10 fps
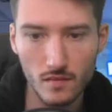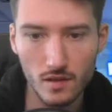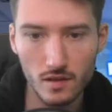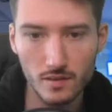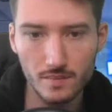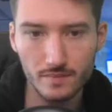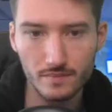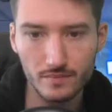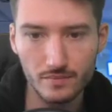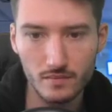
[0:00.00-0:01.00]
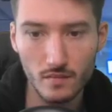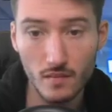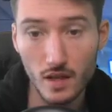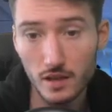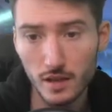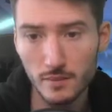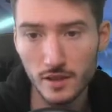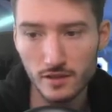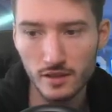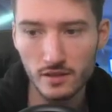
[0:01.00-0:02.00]
Okay. That card makes
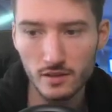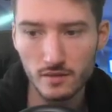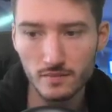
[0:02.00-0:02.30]
sense.